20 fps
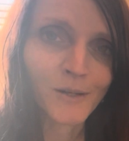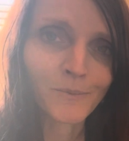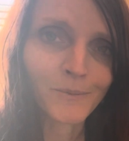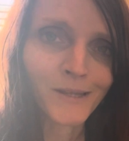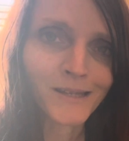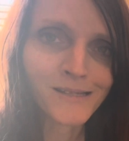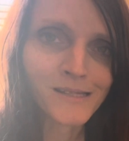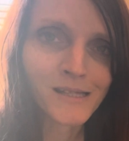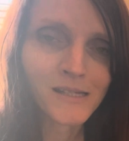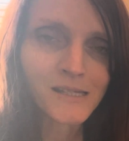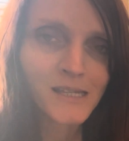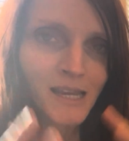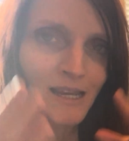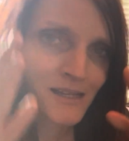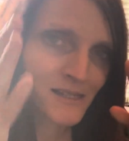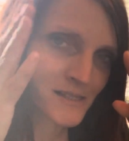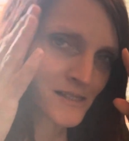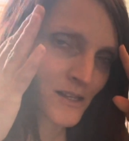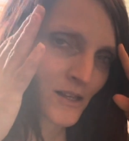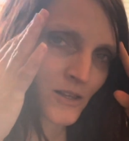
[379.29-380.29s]
Plus it
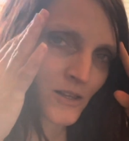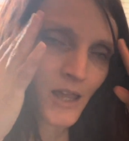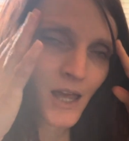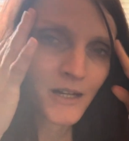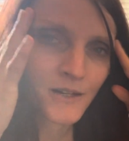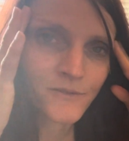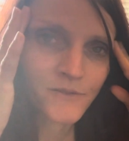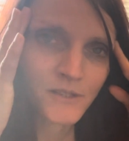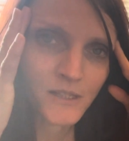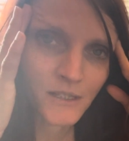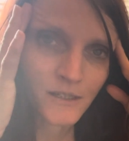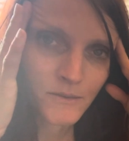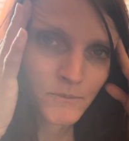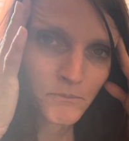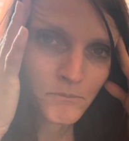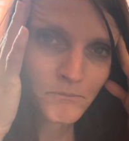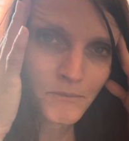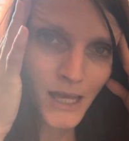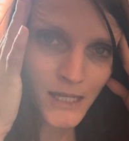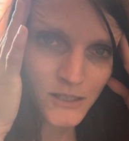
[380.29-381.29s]
takes a lot of the
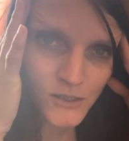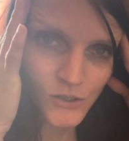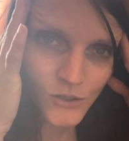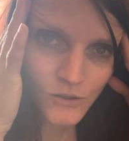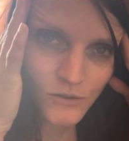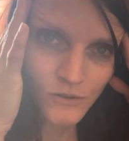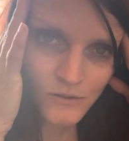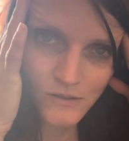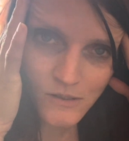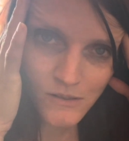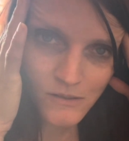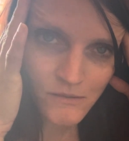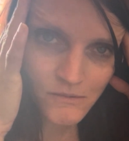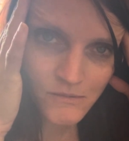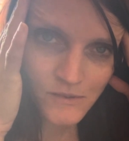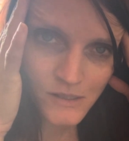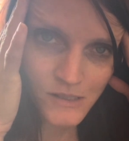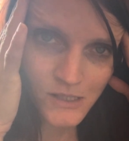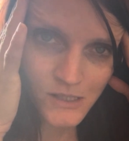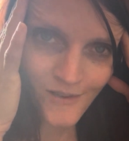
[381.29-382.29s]
mental
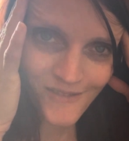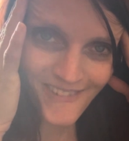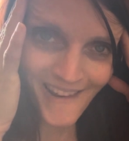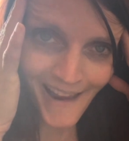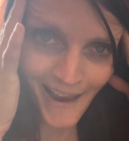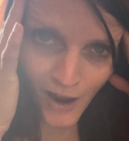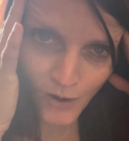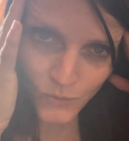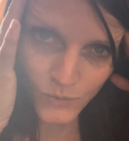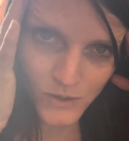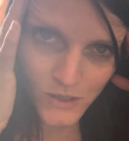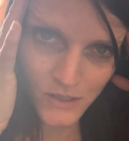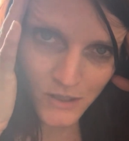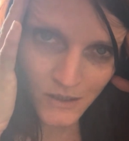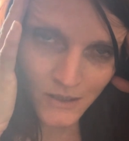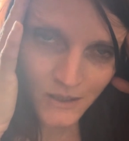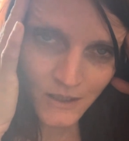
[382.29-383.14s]
stuff out,